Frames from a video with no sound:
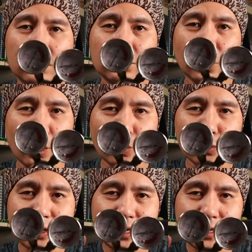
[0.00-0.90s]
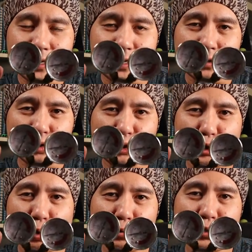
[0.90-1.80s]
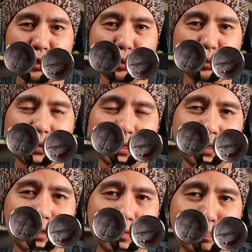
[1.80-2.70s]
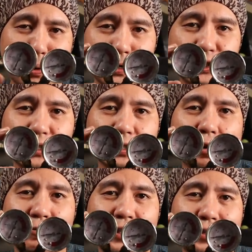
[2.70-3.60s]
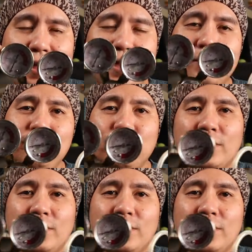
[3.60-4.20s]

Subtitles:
not only it shows you the pressure of the tank,